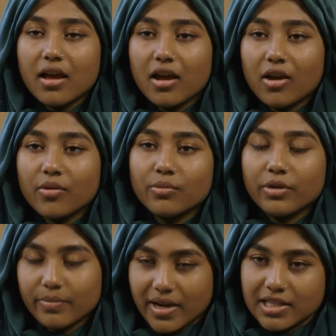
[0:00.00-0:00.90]

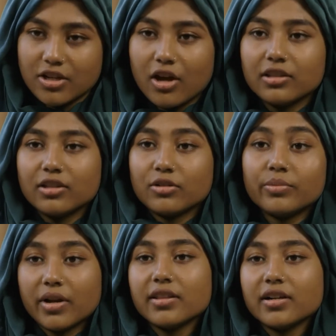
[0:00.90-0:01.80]
with my toddler
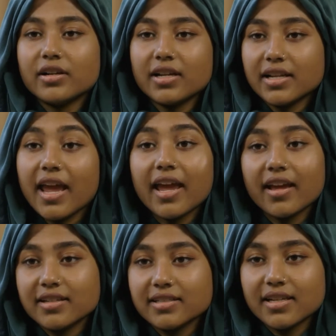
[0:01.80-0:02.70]
brother in
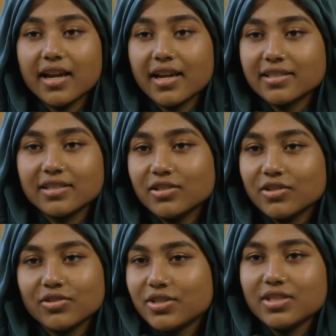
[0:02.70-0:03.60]
hand, as you
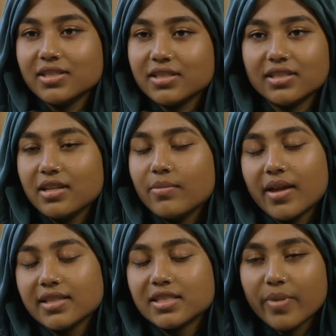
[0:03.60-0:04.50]
know, she's in
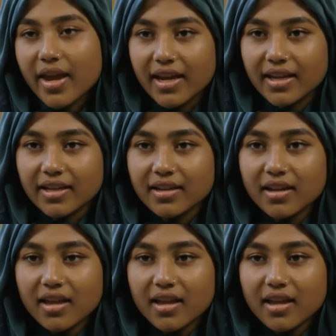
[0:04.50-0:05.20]
immense pain